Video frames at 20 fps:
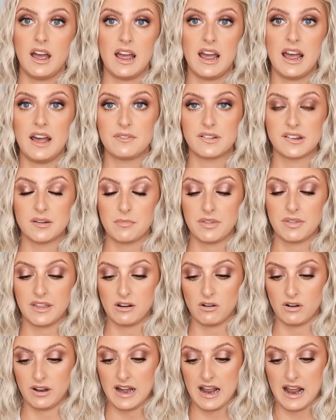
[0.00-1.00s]
I have
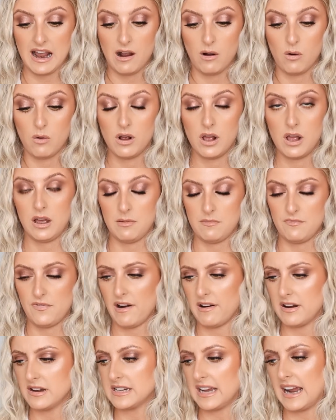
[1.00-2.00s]
something on now, a
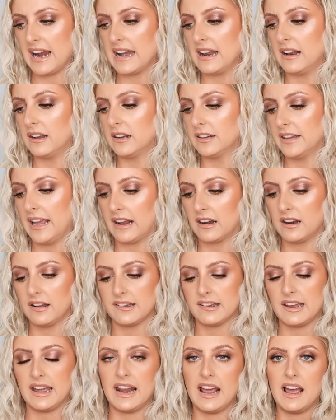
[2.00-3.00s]
very tiny little
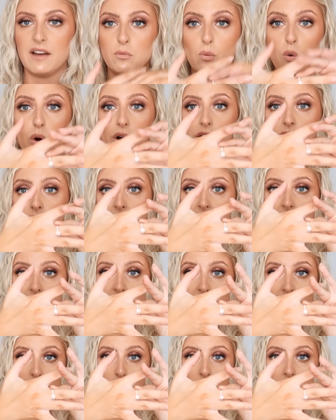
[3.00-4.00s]
necklace, and I have one ring
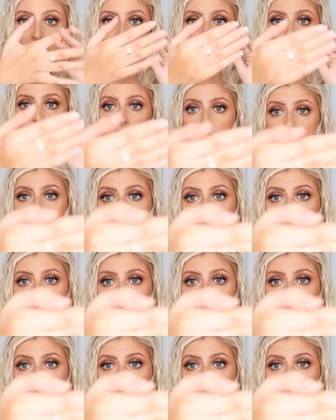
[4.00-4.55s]
that I wear,